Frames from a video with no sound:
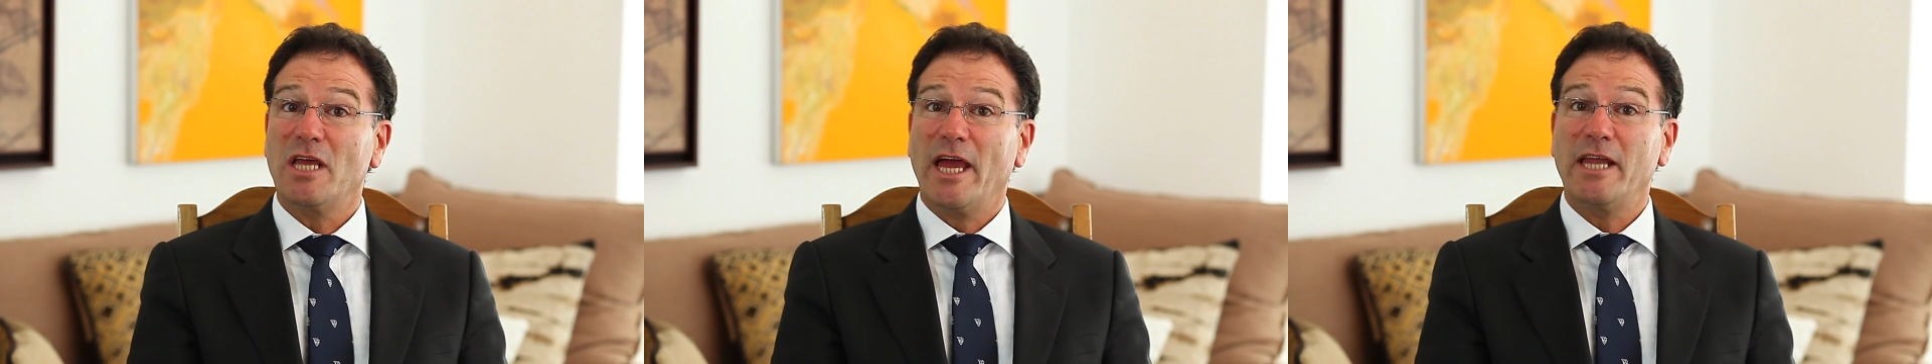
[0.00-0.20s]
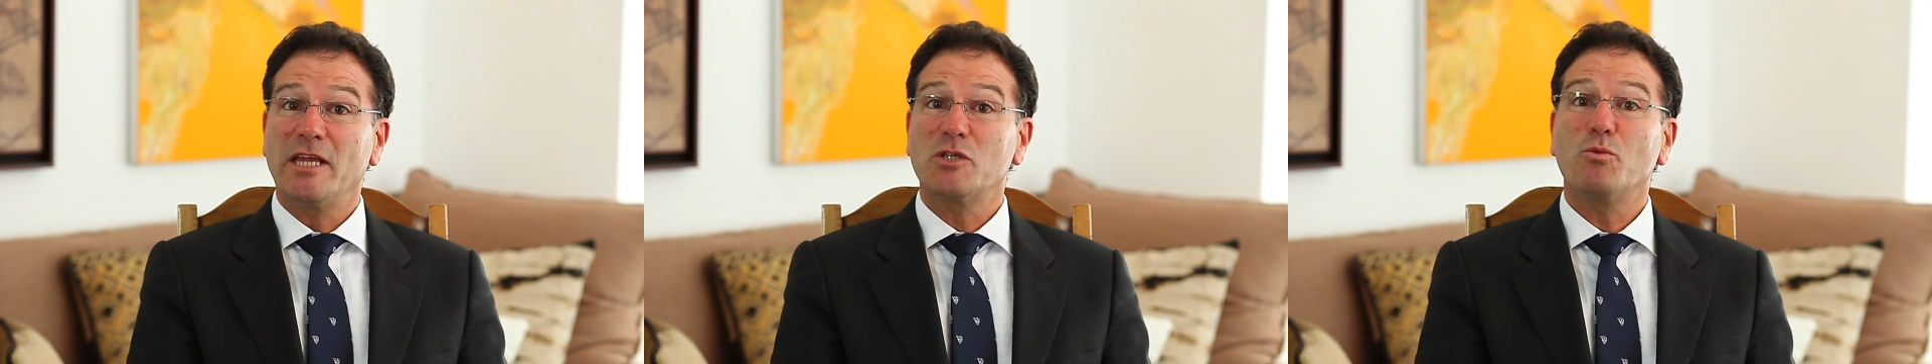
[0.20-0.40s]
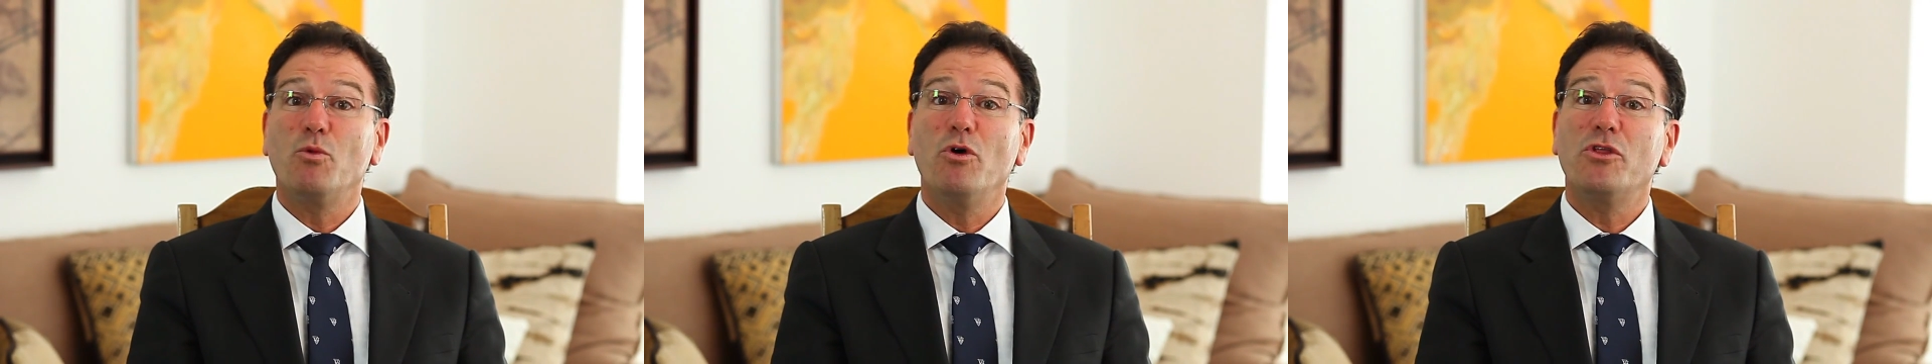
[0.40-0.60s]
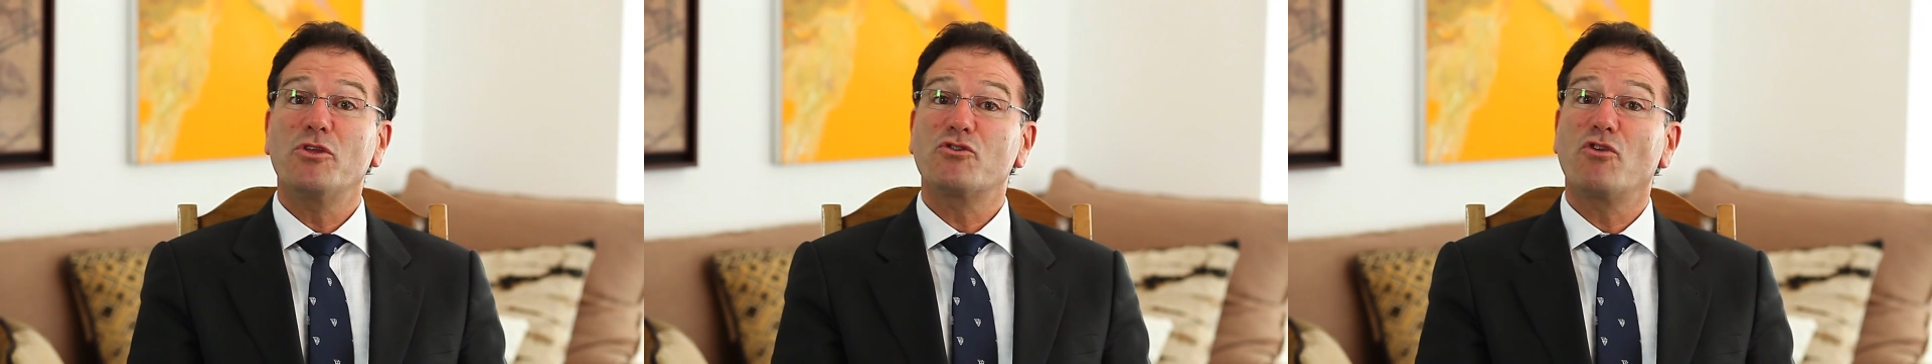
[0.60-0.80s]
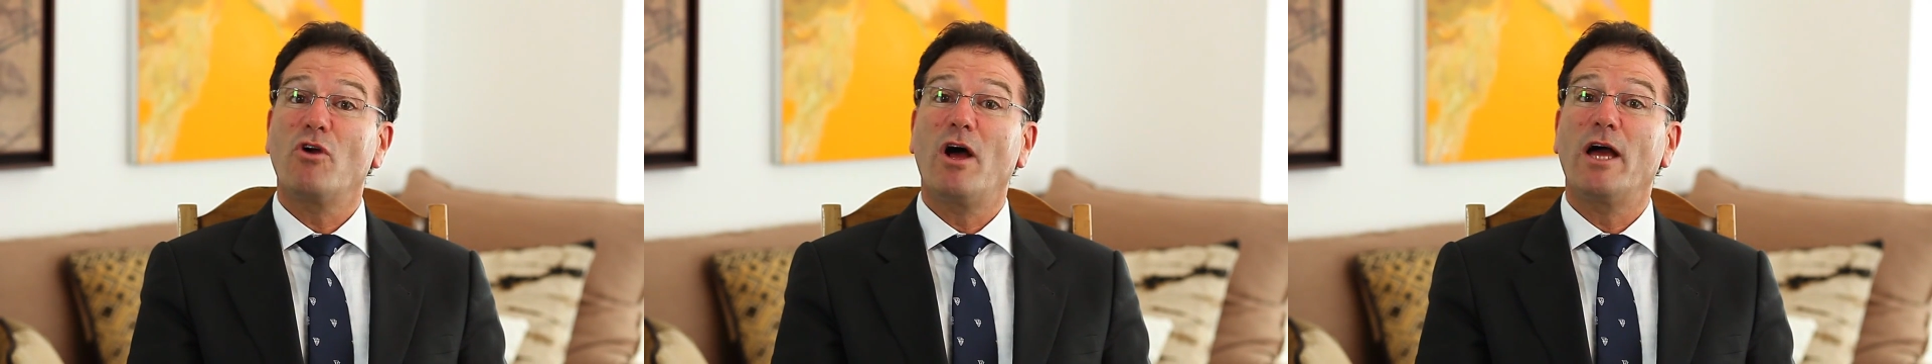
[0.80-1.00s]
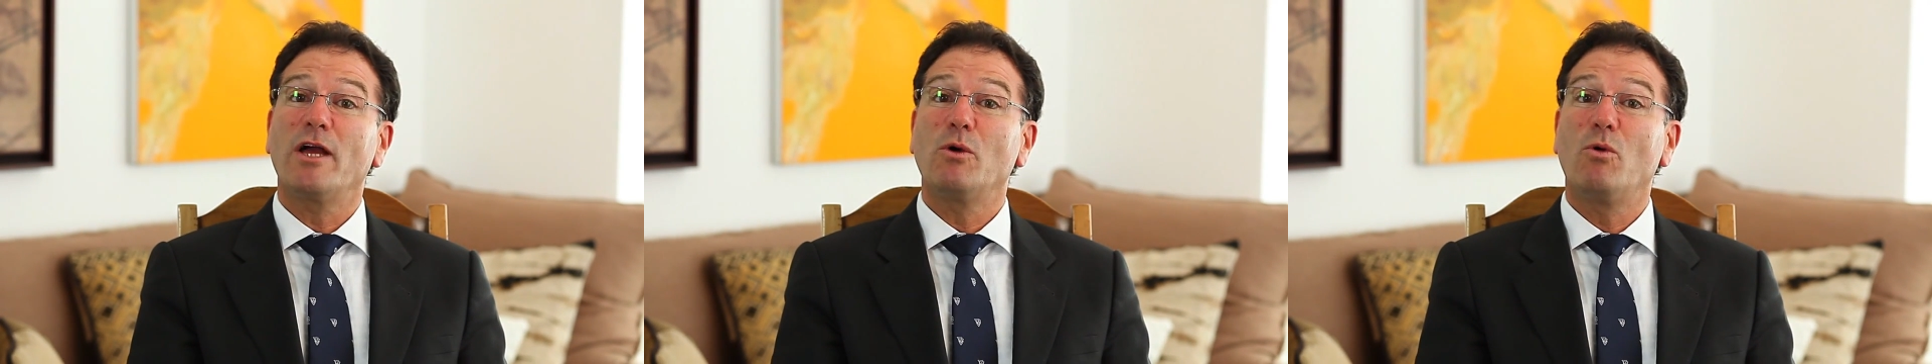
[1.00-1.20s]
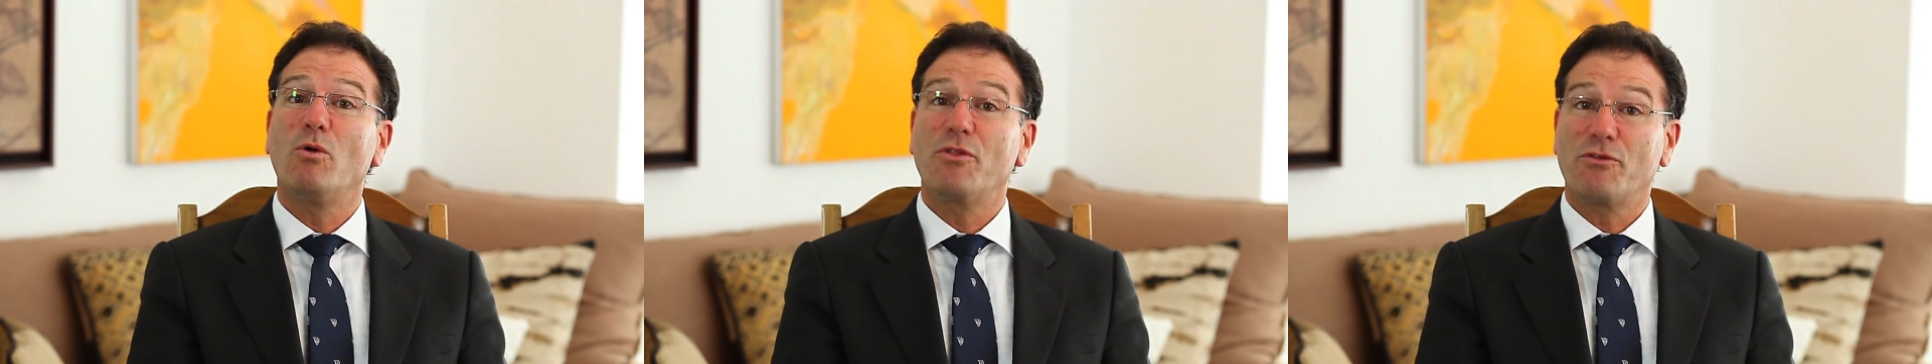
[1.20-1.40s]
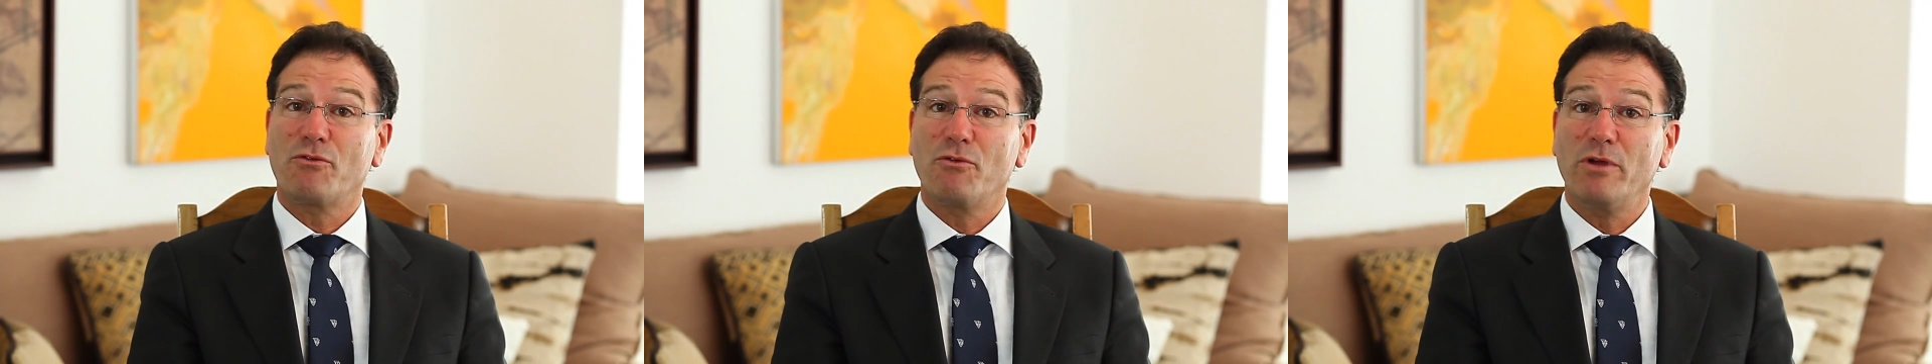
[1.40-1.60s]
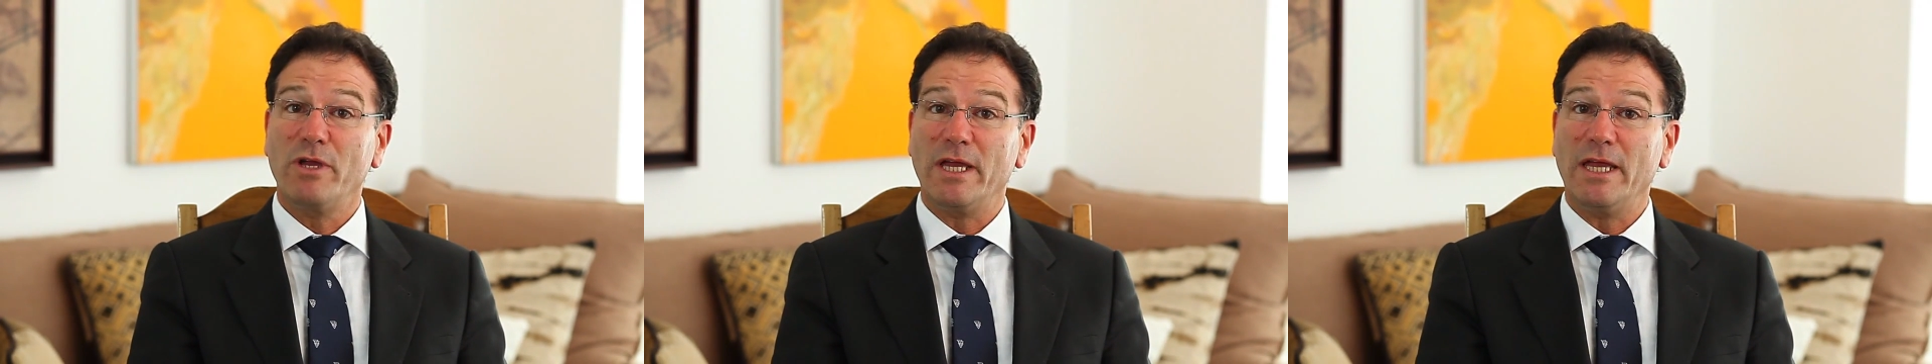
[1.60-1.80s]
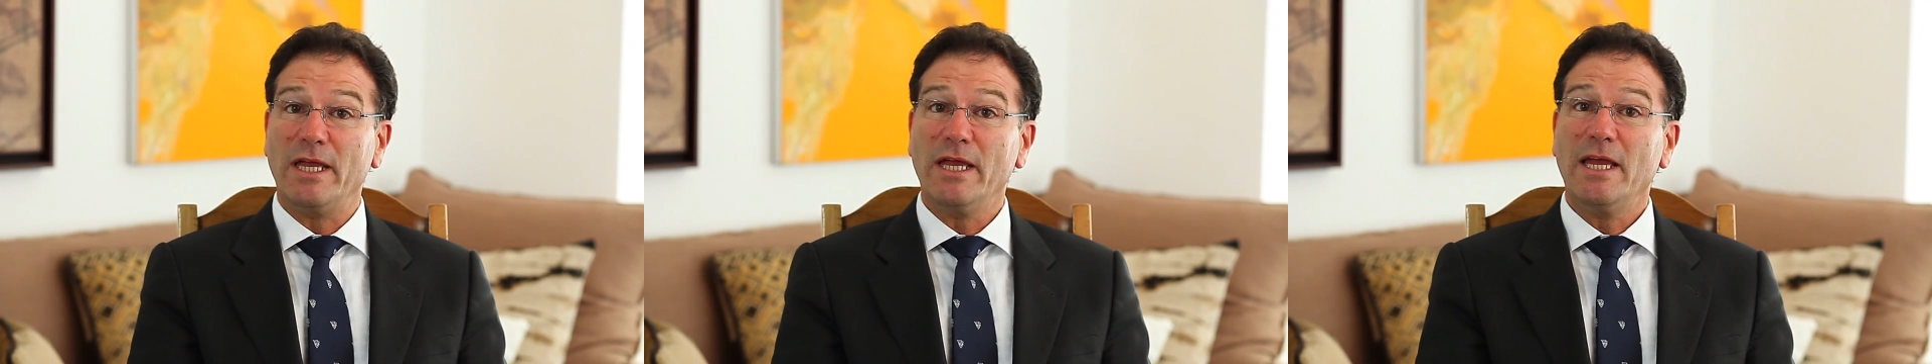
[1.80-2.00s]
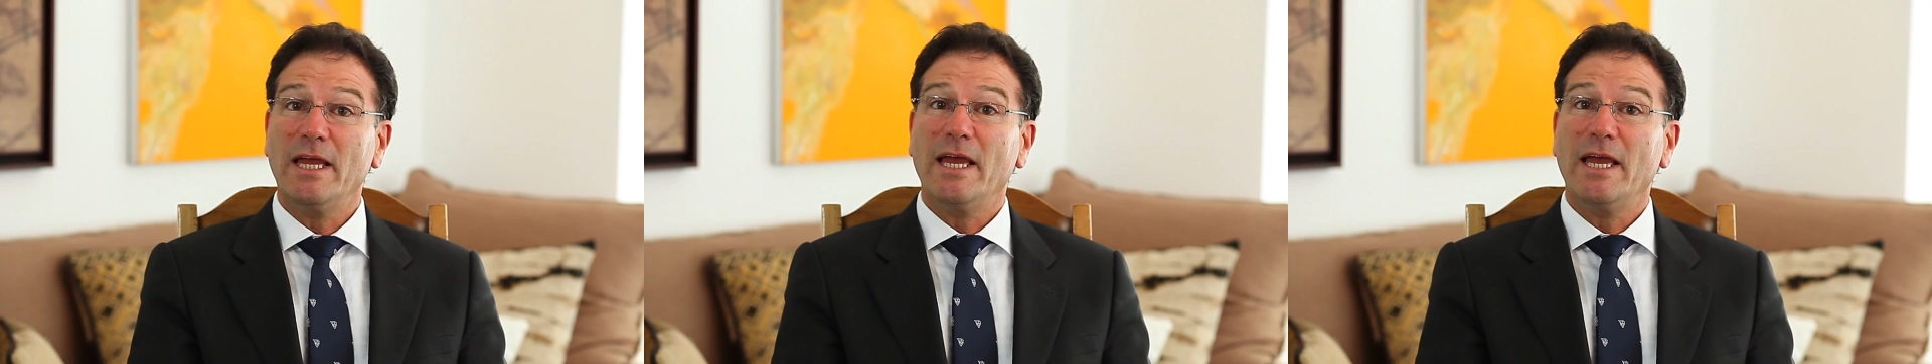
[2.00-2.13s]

and it's worth trying all 3